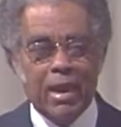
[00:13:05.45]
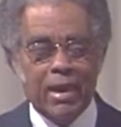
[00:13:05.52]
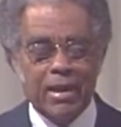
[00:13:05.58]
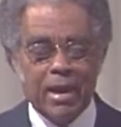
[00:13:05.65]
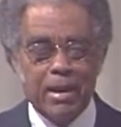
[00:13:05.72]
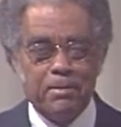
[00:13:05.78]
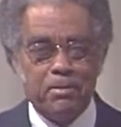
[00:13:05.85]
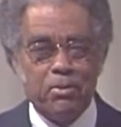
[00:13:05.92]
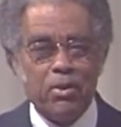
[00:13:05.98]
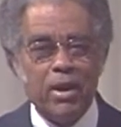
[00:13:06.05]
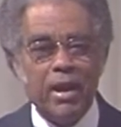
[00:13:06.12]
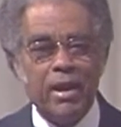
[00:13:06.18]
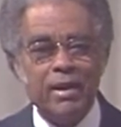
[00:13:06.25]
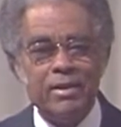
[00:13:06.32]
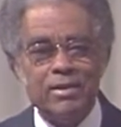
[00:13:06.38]
And I'm
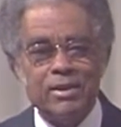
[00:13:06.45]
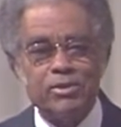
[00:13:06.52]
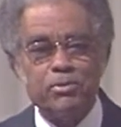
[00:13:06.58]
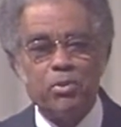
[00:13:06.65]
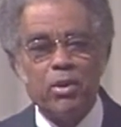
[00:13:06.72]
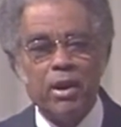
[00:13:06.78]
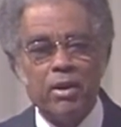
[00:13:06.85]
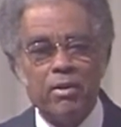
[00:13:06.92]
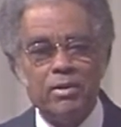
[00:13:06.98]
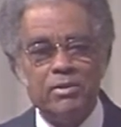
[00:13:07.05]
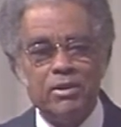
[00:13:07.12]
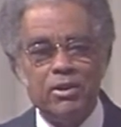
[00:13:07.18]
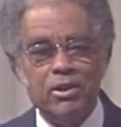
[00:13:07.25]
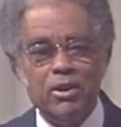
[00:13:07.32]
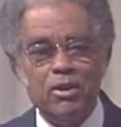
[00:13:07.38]
praying this prayer
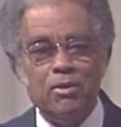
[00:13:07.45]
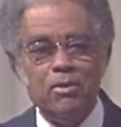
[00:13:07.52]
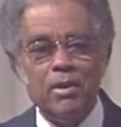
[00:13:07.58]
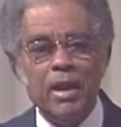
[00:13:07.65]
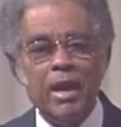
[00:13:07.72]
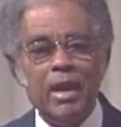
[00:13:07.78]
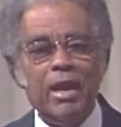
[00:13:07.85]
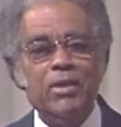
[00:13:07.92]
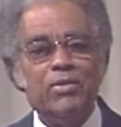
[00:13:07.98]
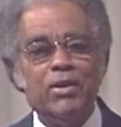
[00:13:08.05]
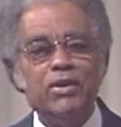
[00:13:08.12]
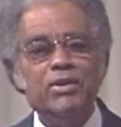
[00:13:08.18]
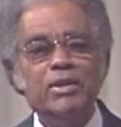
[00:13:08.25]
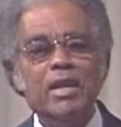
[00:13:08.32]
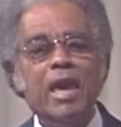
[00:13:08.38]
unto you in
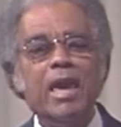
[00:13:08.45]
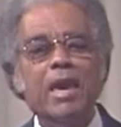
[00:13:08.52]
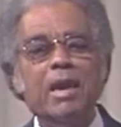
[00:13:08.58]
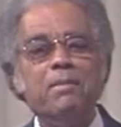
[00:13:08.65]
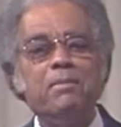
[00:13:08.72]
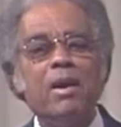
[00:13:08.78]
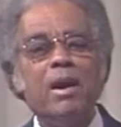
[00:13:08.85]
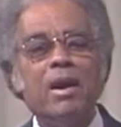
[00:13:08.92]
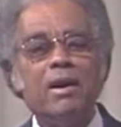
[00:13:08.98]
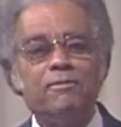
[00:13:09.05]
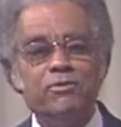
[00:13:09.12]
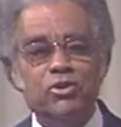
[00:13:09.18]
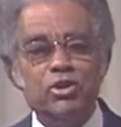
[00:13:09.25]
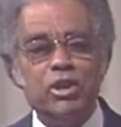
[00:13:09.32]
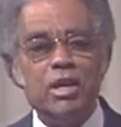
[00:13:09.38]
the name
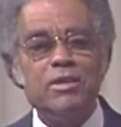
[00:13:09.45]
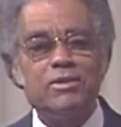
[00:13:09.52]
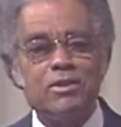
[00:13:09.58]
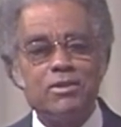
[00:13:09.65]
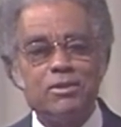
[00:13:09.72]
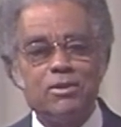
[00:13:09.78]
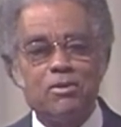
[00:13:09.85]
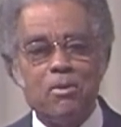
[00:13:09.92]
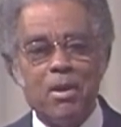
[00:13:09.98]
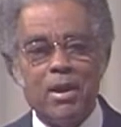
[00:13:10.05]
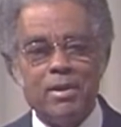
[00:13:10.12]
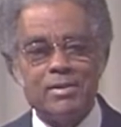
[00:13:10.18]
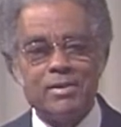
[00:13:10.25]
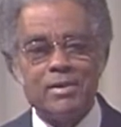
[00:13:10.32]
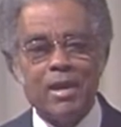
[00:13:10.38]
of Jesus
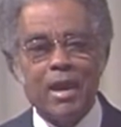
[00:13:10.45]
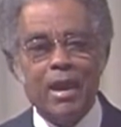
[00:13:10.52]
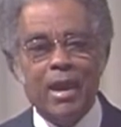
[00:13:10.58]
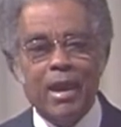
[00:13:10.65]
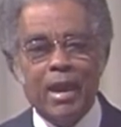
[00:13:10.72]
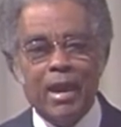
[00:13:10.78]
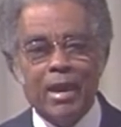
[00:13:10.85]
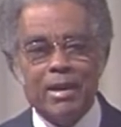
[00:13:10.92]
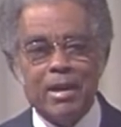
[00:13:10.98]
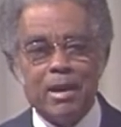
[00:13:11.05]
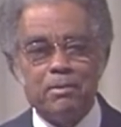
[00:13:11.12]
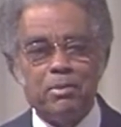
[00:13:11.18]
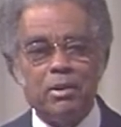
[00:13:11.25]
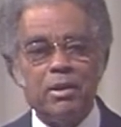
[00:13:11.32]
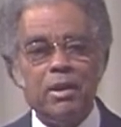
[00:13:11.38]
Christ. And
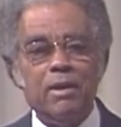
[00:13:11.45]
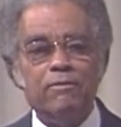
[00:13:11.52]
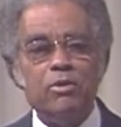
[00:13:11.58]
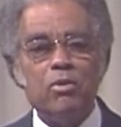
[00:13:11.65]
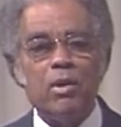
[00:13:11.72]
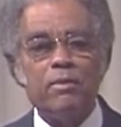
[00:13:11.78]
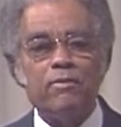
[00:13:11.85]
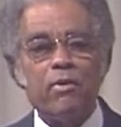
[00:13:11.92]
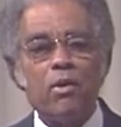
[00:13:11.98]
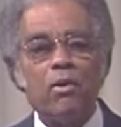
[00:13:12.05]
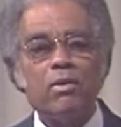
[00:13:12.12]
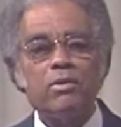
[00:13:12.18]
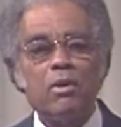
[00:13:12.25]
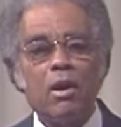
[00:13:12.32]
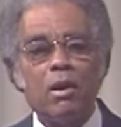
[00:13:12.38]
I believe you have
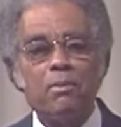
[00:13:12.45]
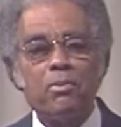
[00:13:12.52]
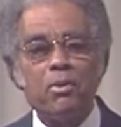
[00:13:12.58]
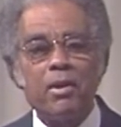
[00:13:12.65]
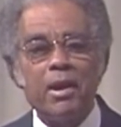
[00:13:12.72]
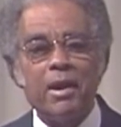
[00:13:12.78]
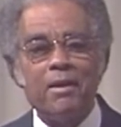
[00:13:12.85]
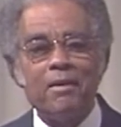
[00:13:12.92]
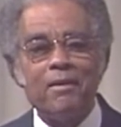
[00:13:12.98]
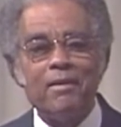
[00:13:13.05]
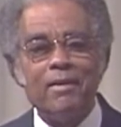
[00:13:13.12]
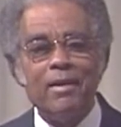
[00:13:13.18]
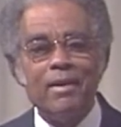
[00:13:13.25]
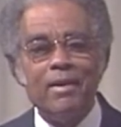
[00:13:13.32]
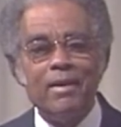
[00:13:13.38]
heard our prayer,
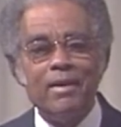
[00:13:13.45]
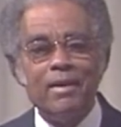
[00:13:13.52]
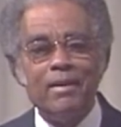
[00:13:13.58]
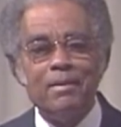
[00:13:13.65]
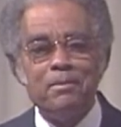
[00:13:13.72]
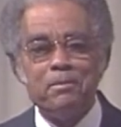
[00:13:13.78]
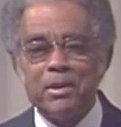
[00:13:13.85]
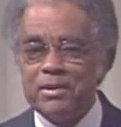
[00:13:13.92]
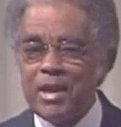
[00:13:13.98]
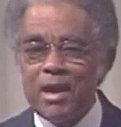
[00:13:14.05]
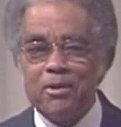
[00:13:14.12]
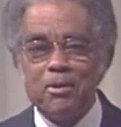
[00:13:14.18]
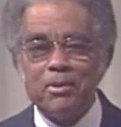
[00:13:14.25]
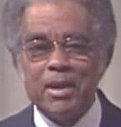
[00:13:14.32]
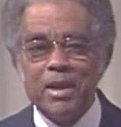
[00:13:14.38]
but
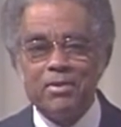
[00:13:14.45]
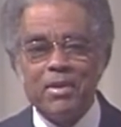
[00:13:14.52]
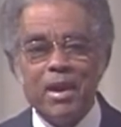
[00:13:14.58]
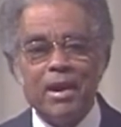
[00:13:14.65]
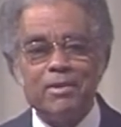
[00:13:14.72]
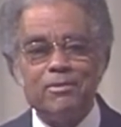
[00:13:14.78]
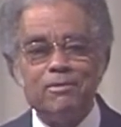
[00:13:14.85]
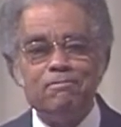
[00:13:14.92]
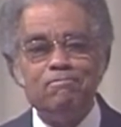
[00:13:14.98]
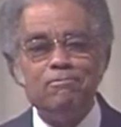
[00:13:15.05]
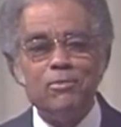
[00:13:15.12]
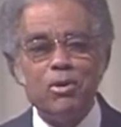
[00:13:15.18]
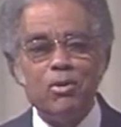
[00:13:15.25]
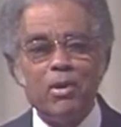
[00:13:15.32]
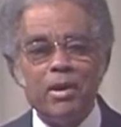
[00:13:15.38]
not only that,
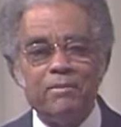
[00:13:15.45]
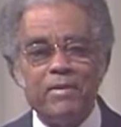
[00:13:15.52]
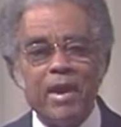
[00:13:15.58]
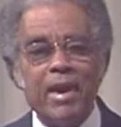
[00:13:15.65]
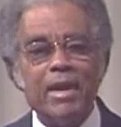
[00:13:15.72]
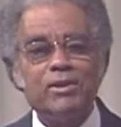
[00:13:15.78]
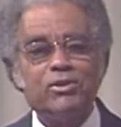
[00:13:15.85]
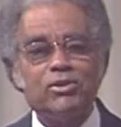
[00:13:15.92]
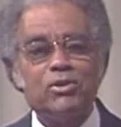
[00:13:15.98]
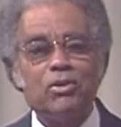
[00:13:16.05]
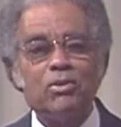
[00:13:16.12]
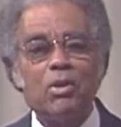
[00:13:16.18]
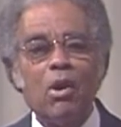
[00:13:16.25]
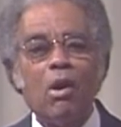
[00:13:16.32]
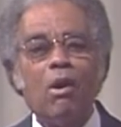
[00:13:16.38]
you have
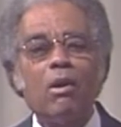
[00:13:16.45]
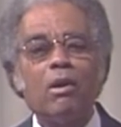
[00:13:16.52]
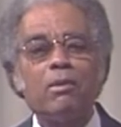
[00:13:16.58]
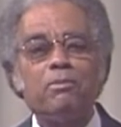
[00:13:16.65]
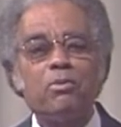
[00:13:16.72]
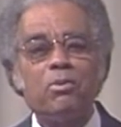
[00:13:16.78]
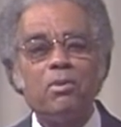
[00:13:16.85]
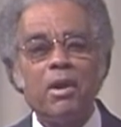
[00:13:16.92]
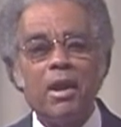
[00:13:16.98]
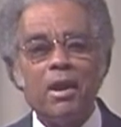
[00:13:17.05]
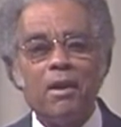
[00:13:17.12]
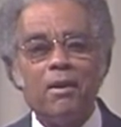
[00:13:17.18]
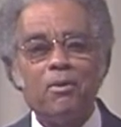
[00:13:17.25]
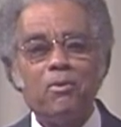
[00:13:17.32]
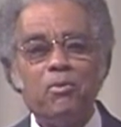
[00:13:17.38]
answered our
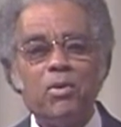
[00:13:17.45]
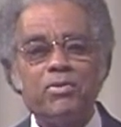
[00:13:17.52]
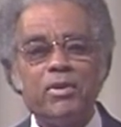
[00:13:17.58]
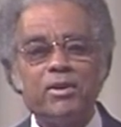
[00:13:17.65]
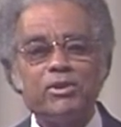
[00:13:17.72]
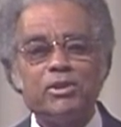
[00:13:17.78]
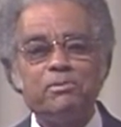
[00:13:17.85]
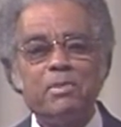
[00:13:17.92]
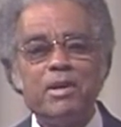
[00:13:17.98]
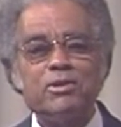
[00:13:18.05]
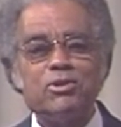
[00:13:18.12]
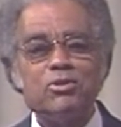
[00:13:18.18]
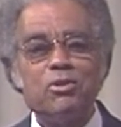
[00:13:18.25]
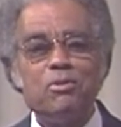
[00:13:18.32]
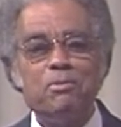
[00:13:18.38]
prayer with a
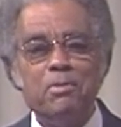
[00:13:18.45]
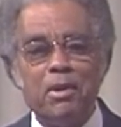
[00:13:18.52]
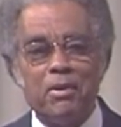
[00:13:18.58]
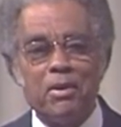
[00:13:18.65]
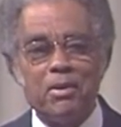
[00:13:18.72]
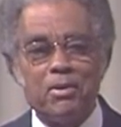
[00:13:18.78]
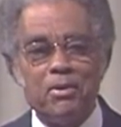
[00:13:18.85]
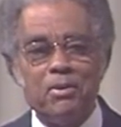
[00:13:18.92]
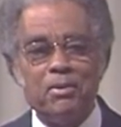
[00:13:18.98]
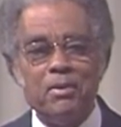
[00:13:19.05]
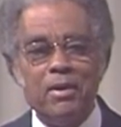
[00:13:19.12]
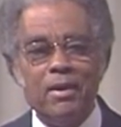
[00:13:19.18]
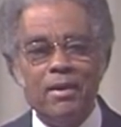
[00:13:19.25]
special miracle